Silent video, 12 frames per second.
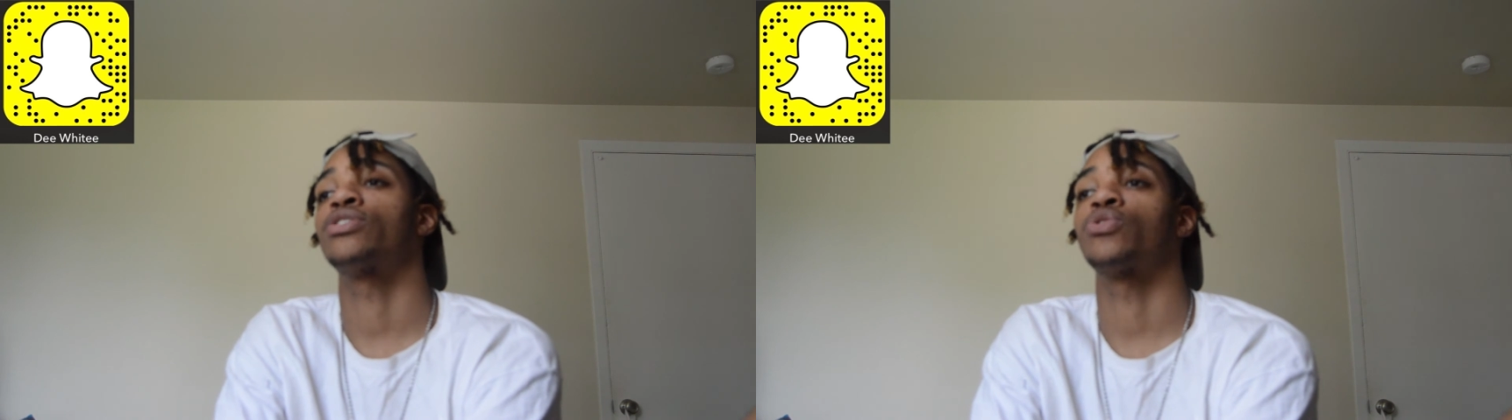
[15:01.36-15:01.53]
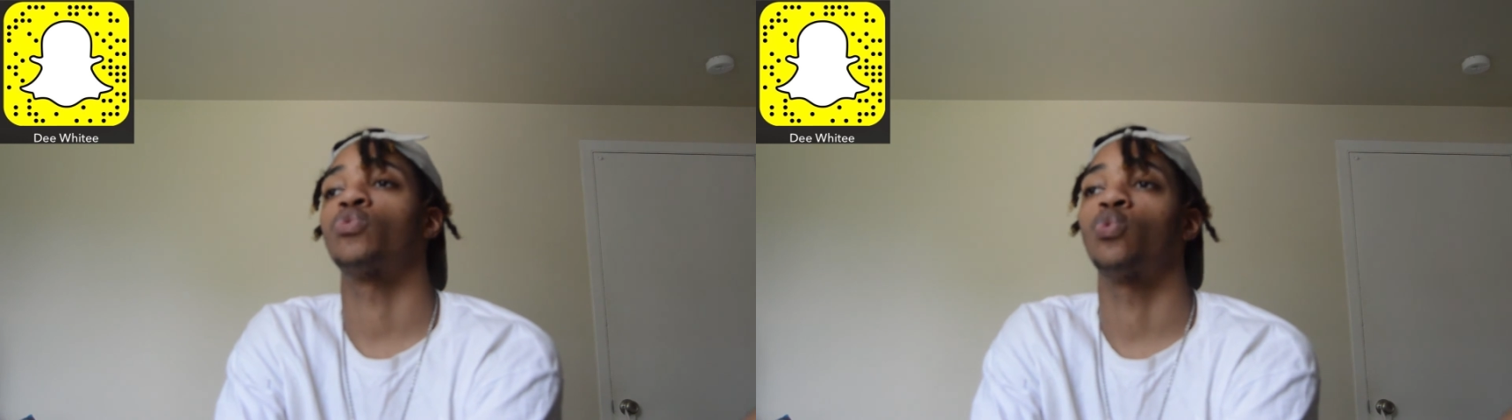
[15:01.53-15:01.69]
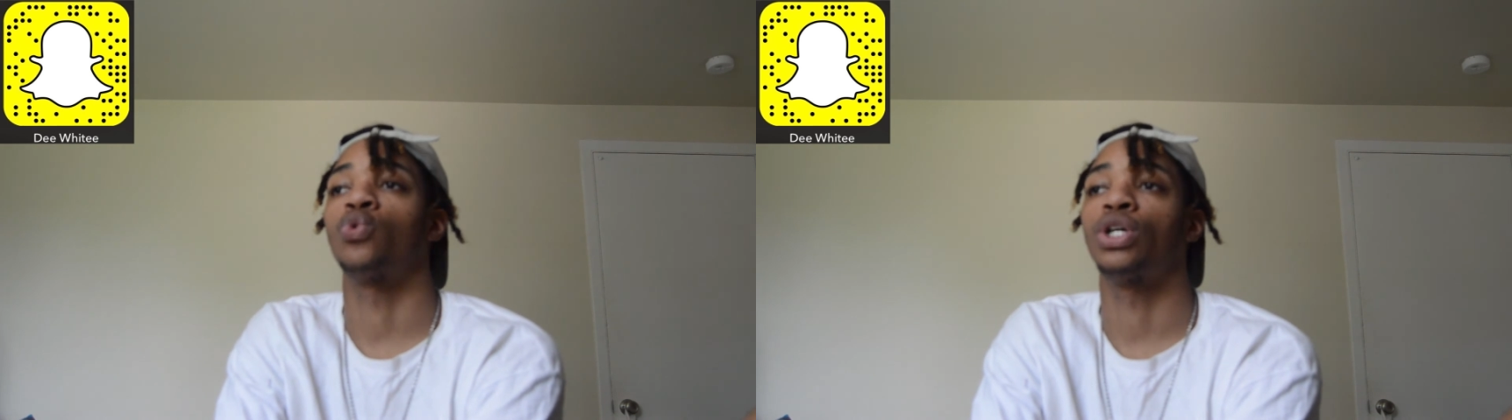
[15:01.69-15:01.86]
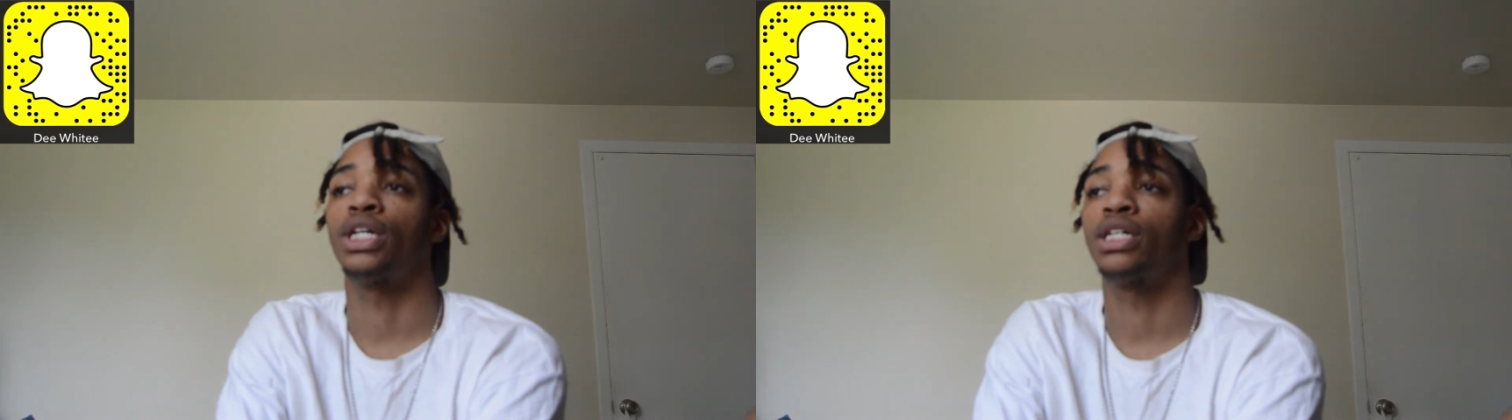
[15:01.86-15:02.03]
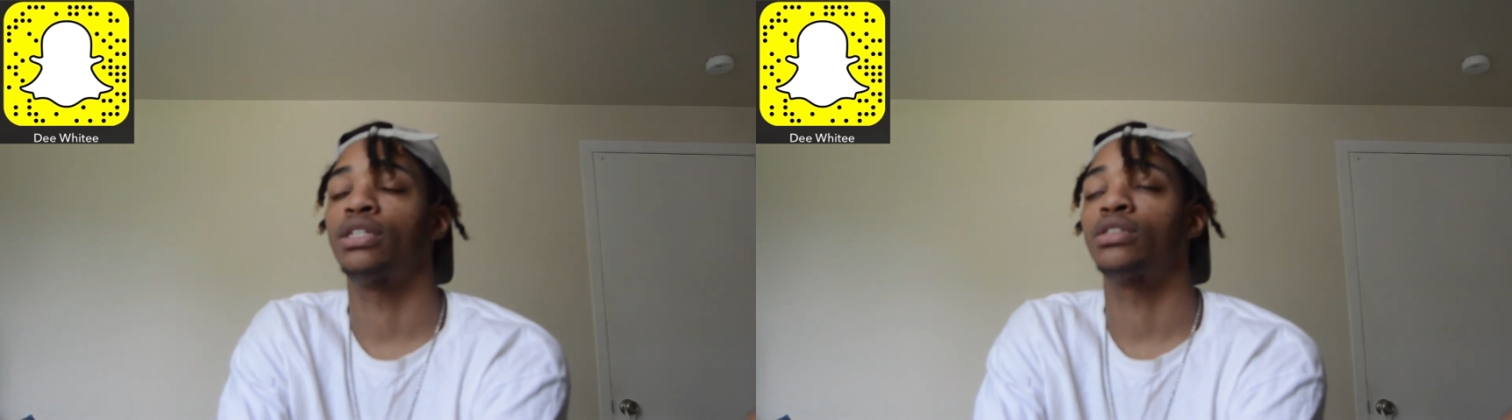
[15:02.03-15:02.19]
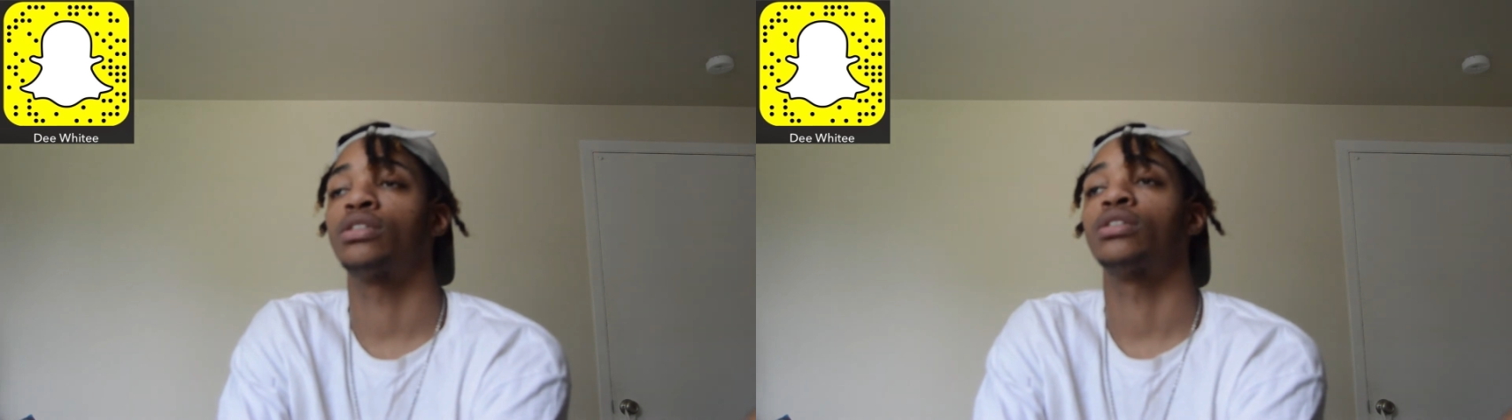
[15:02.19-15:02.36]
and
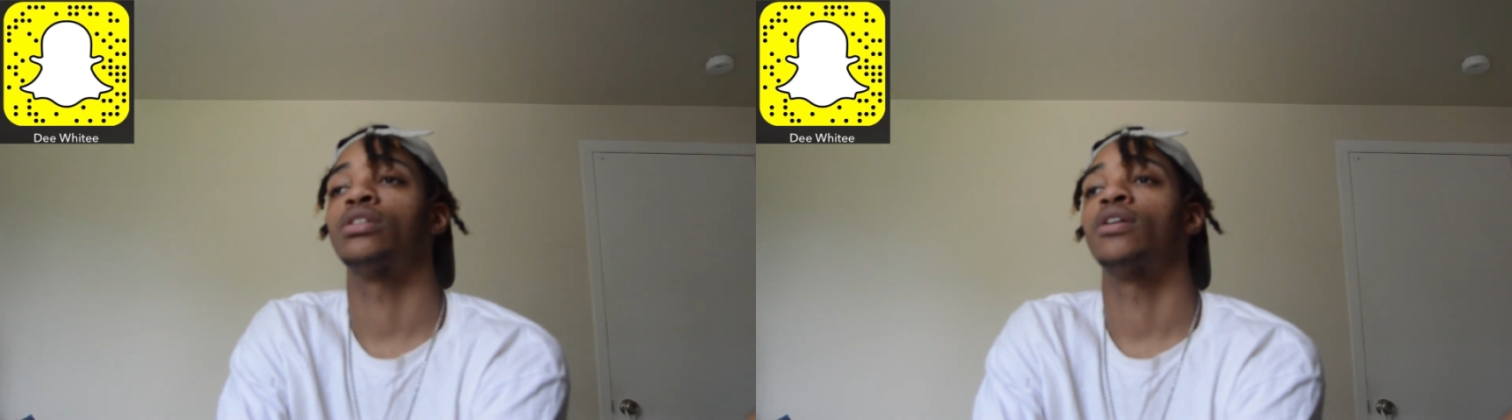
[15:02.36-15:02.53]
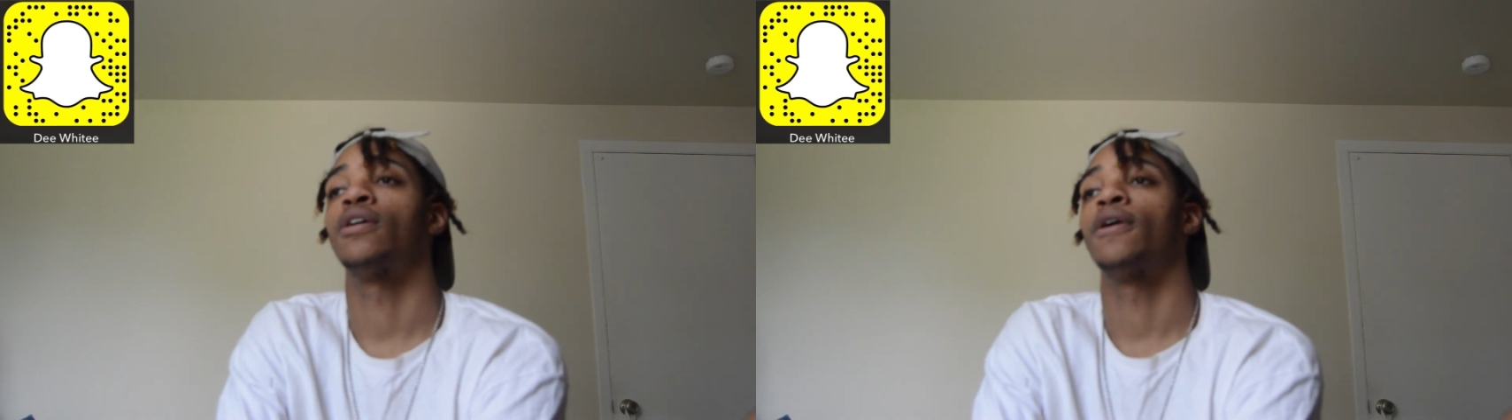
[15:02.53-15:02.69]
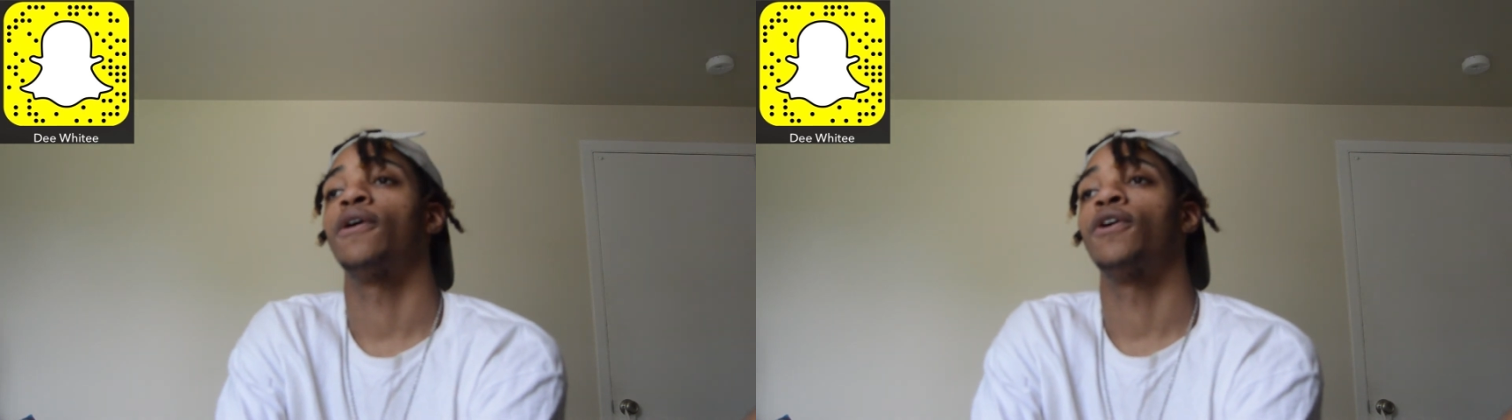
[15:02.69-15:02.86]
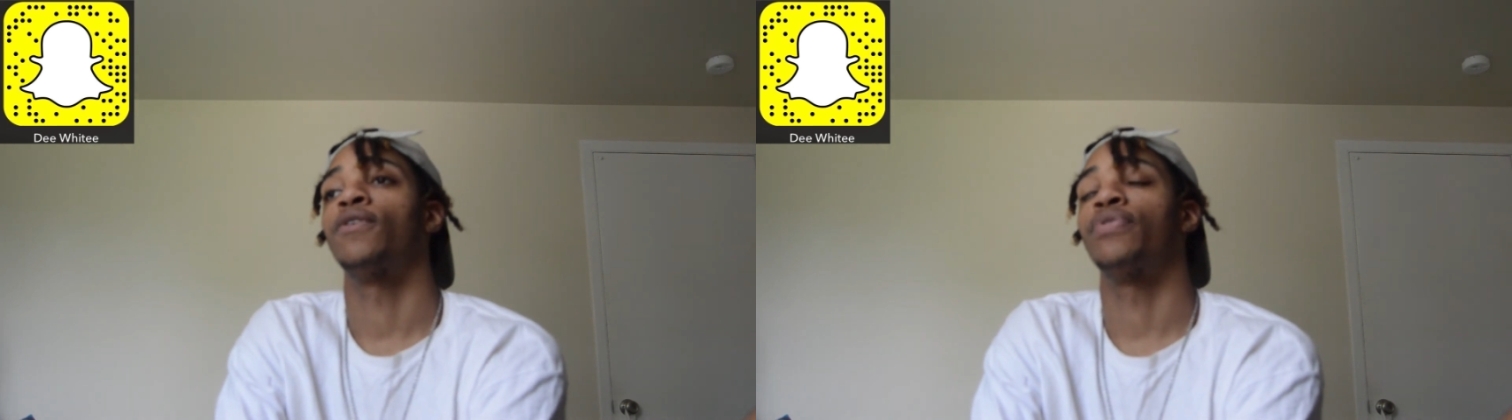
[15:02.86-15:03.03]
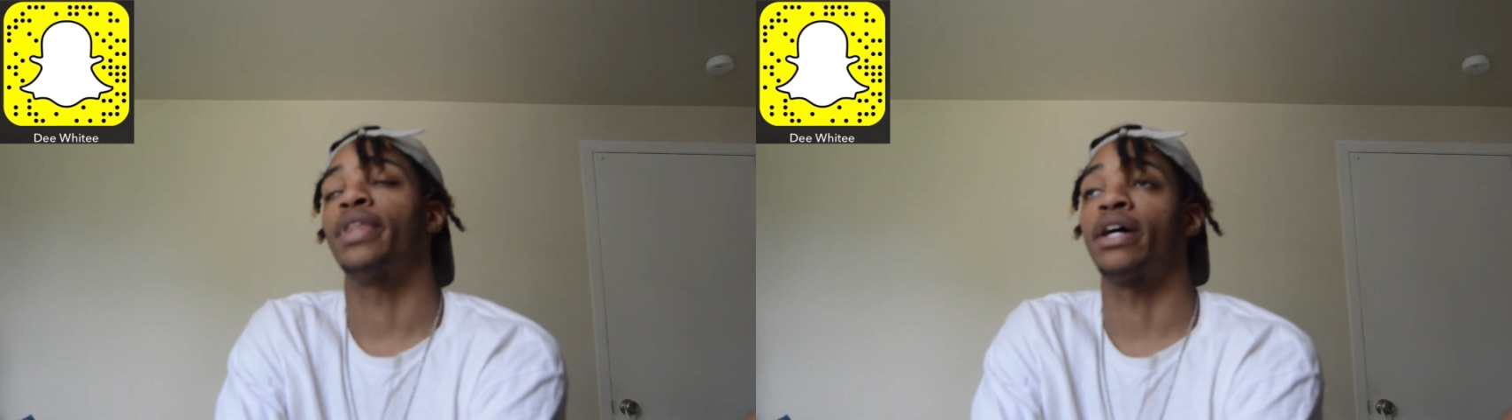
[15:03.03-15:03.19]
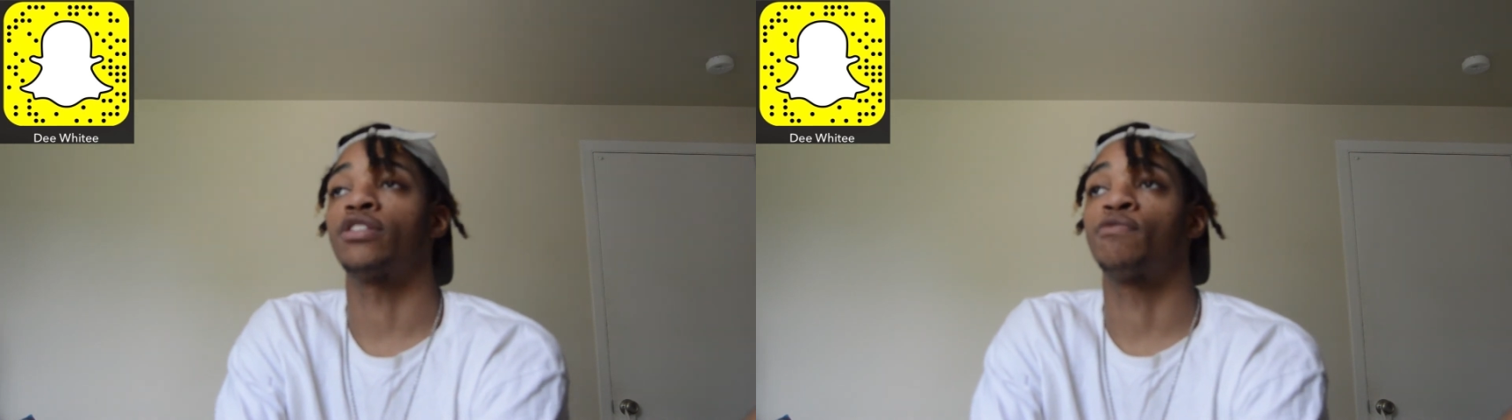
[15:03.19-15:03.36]
Wiz,
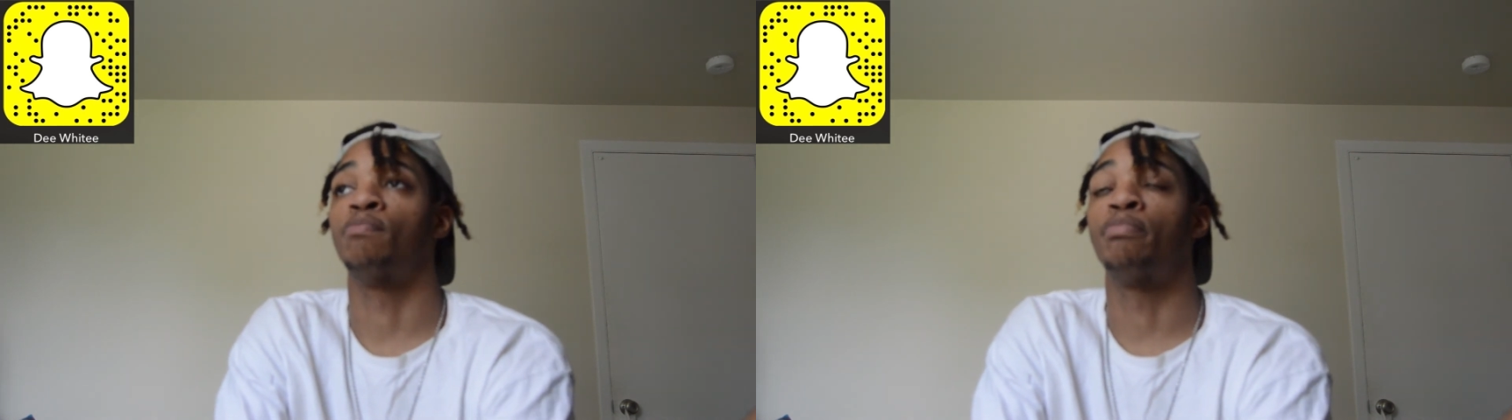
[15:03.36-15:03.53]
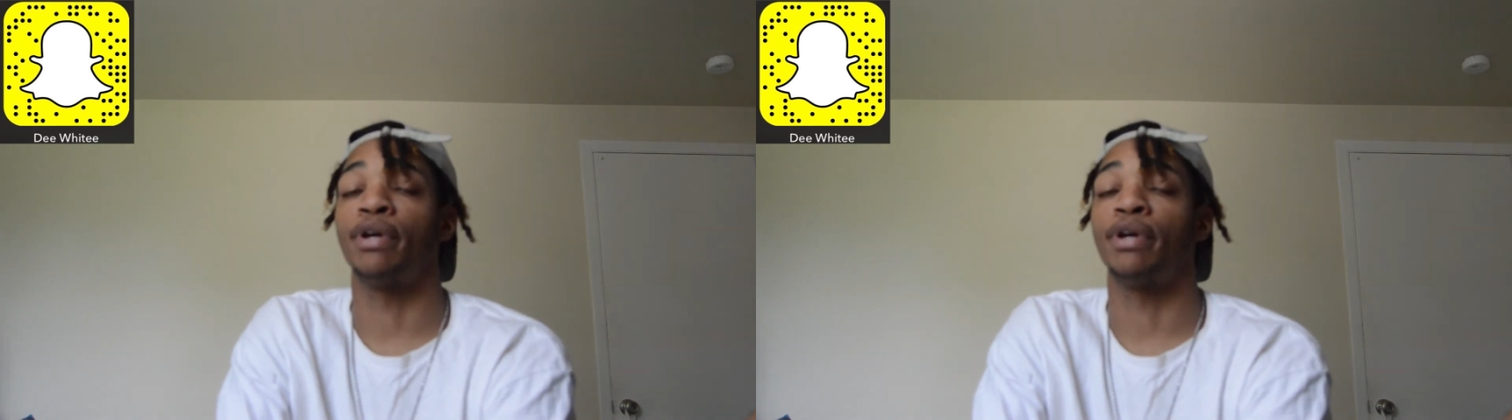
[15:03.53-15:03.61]
that's